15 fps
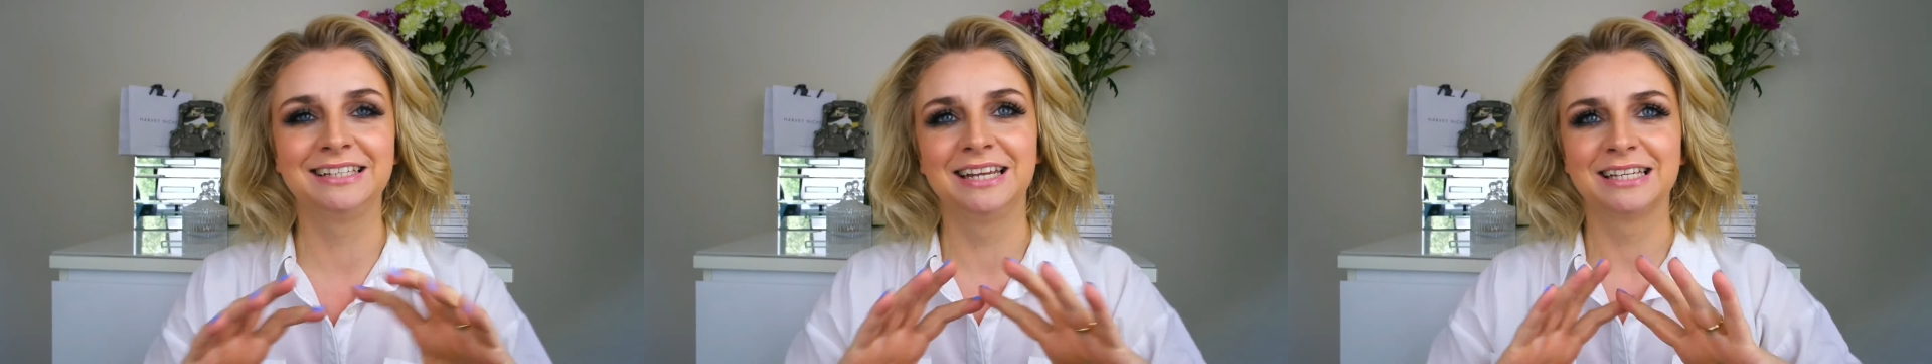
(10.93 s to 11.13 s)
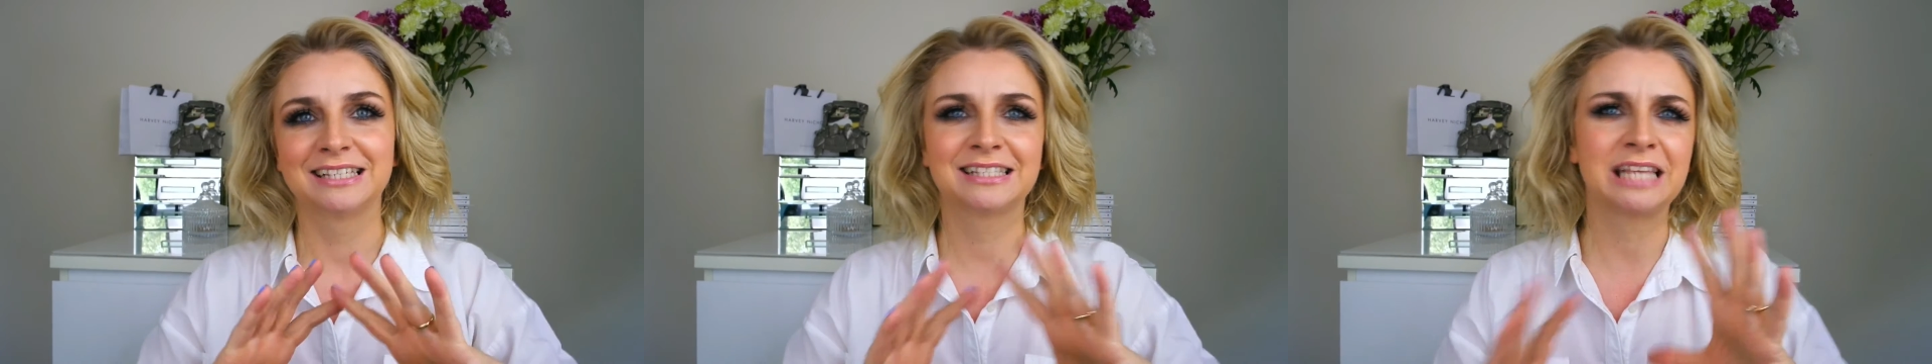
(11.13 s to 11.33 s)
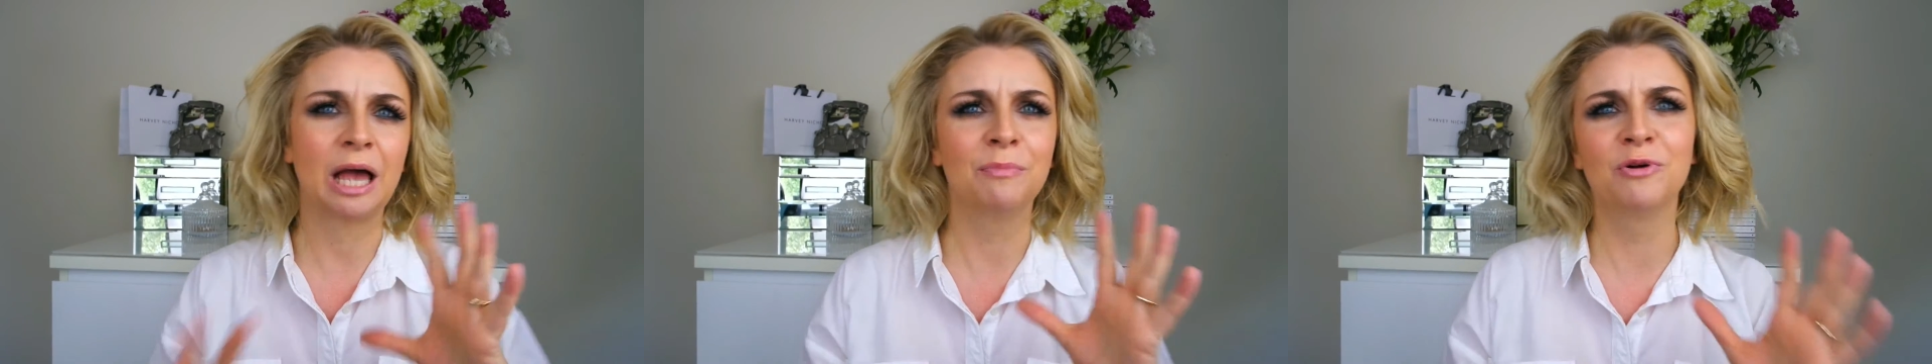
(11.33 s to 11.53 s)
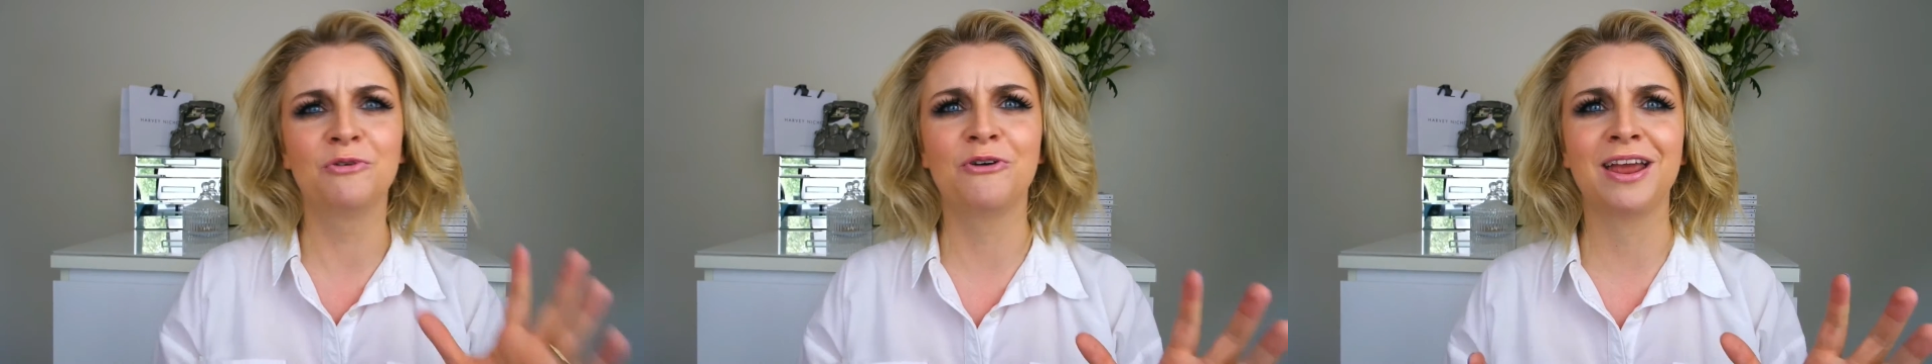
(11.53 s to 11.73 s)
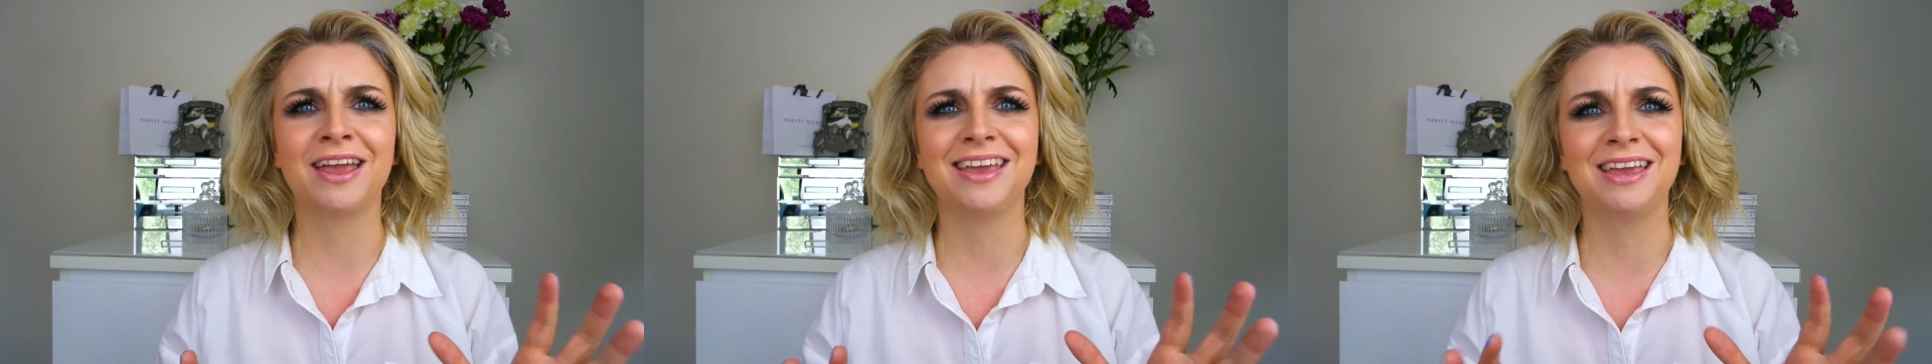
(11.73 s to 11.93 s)

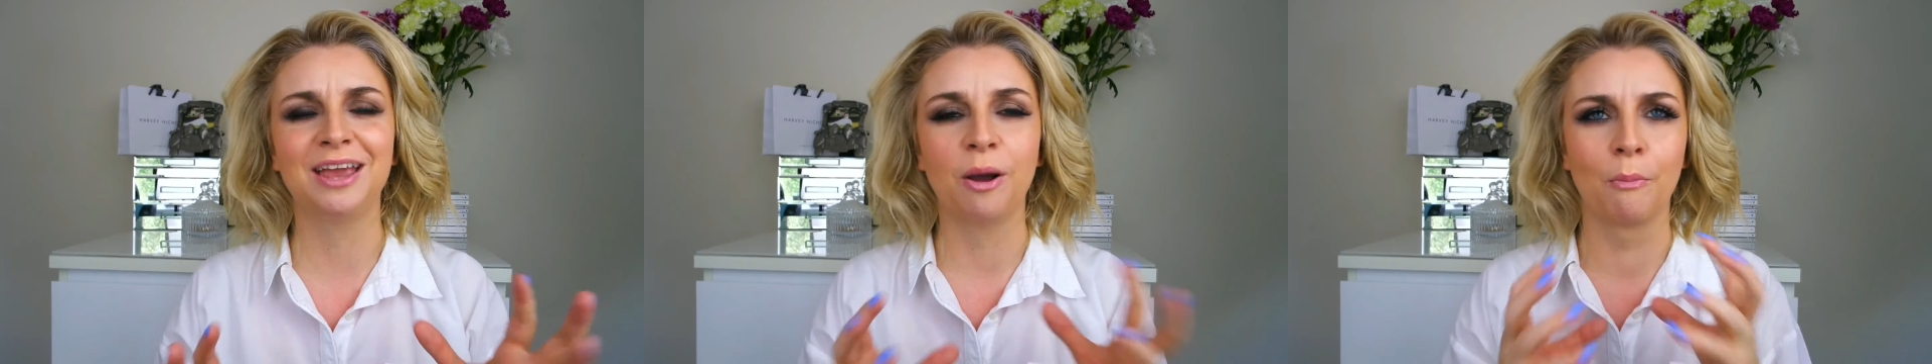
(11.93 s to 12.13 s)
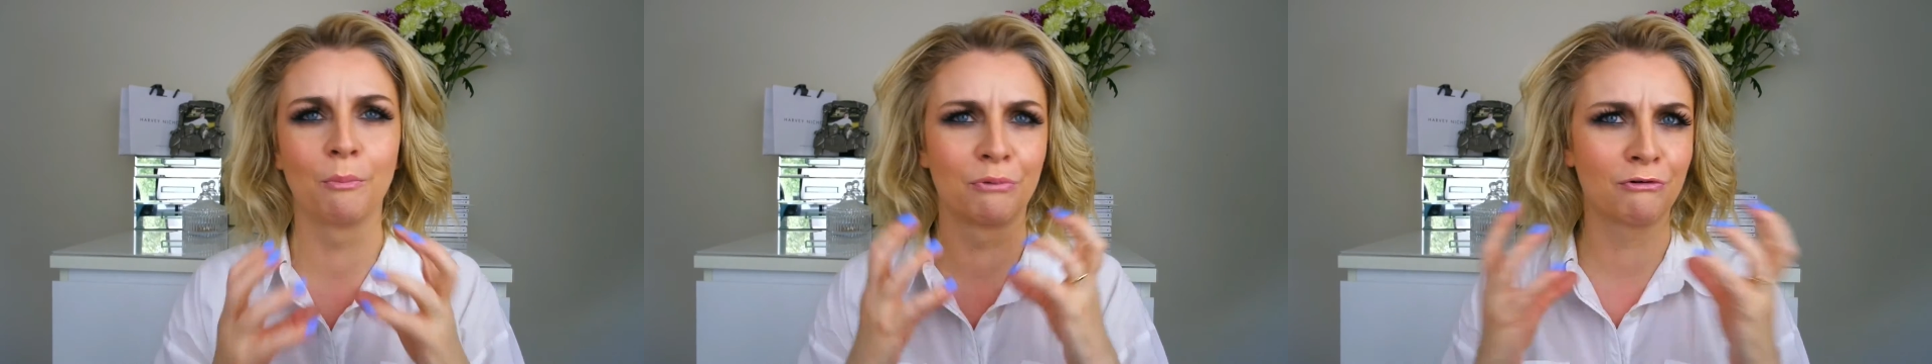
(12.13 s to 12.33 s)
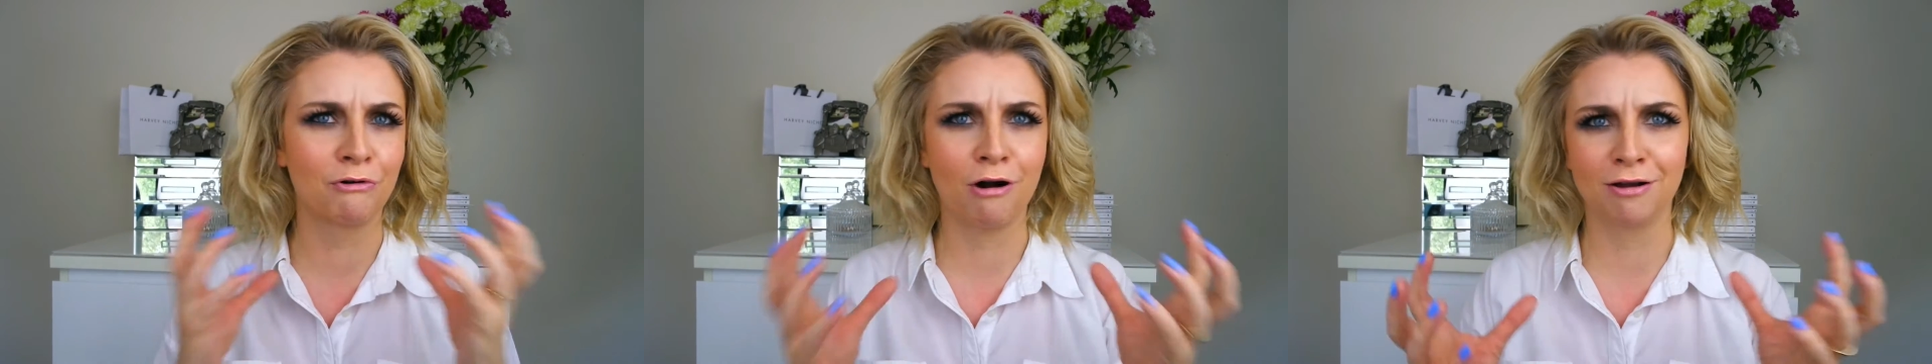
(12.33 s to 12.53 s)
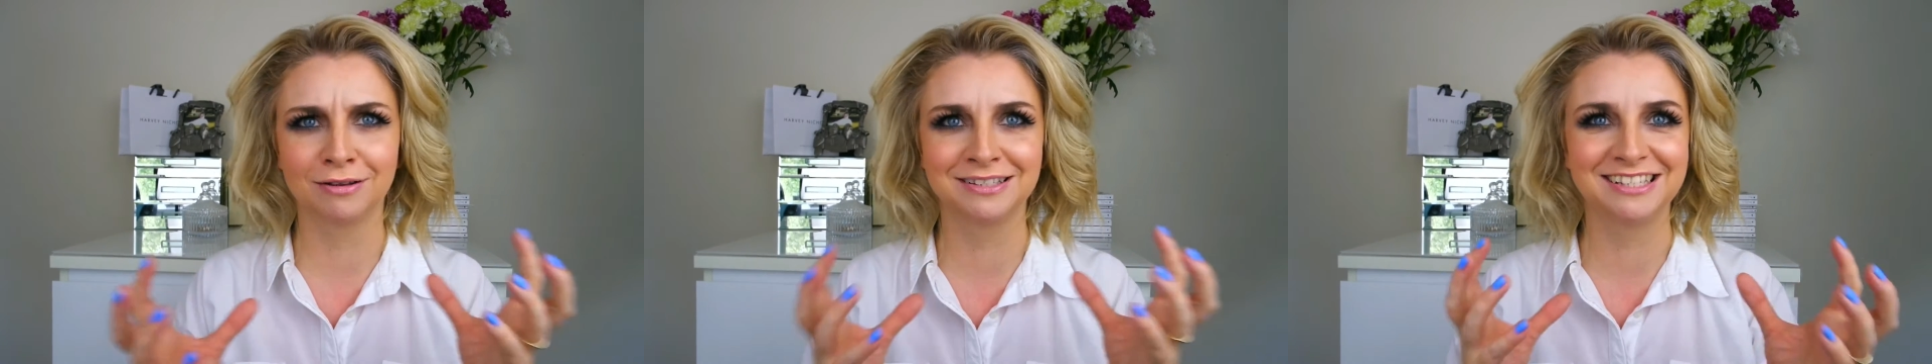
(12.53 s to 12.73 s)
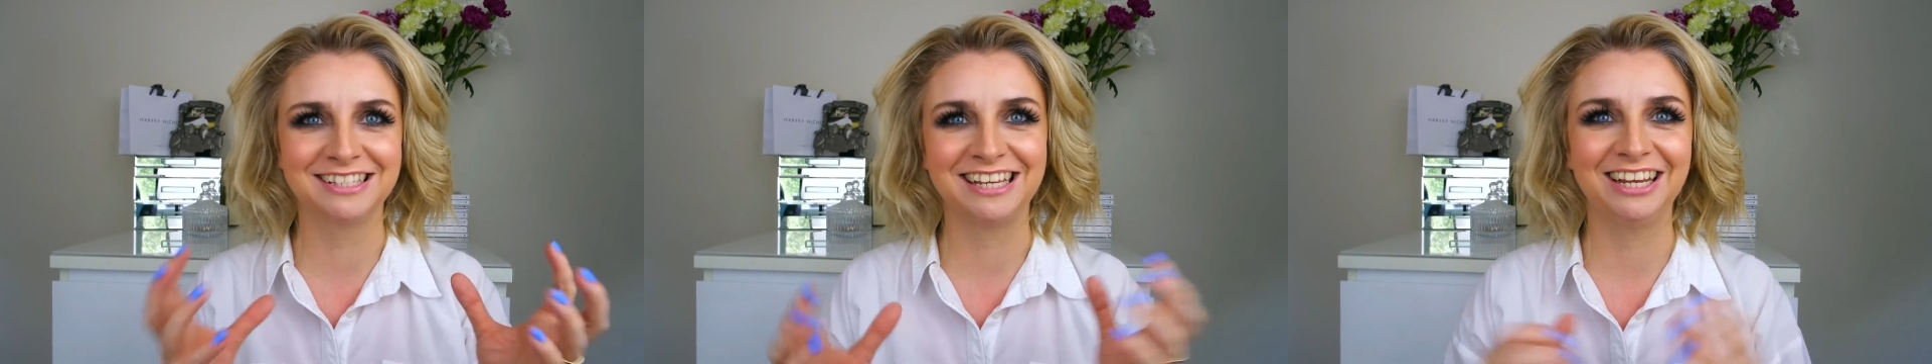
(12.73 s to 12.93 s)
summery,
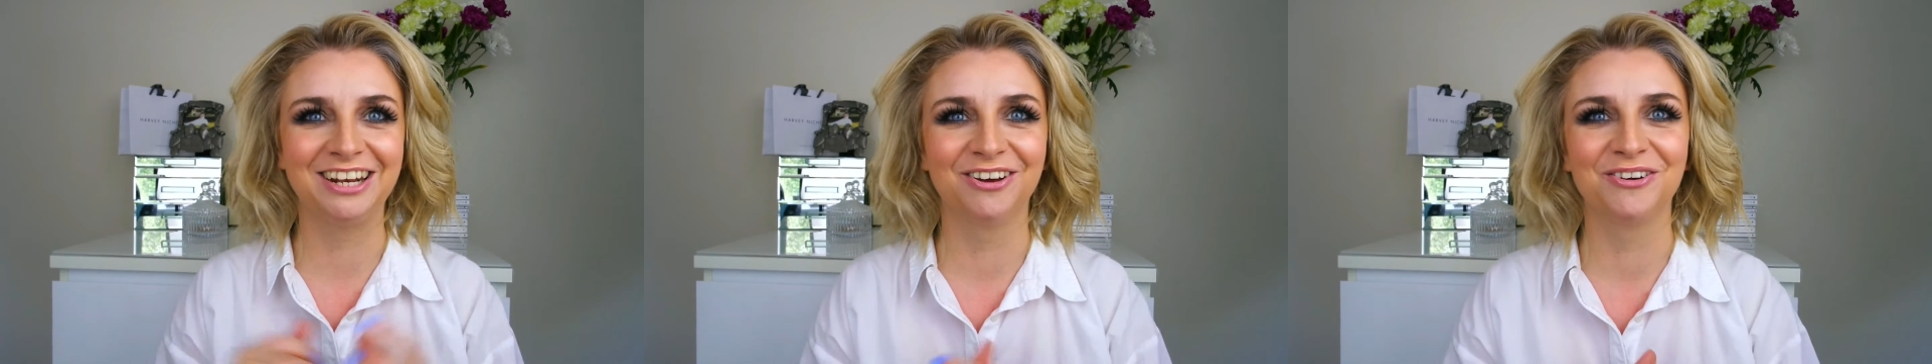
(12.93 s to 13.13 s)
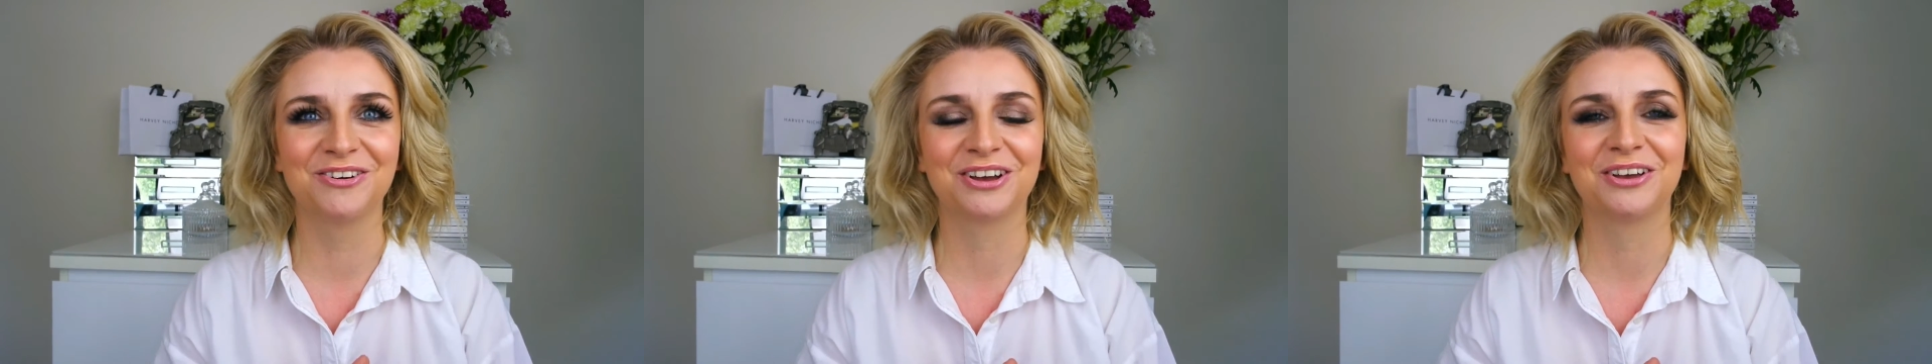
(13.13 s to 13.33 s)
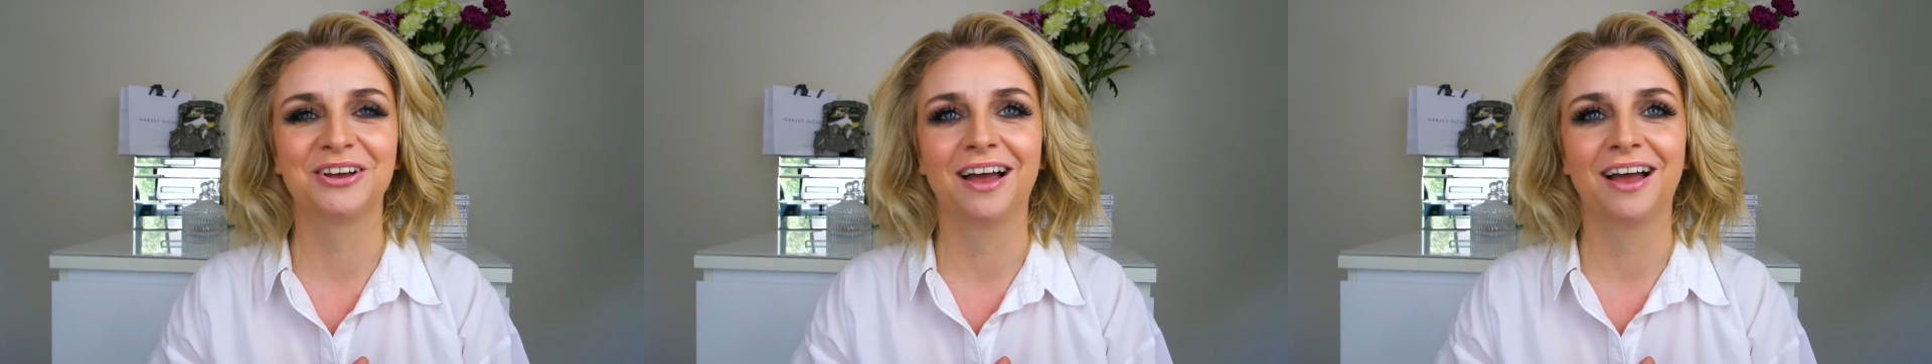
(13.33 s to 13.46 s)
bronzy look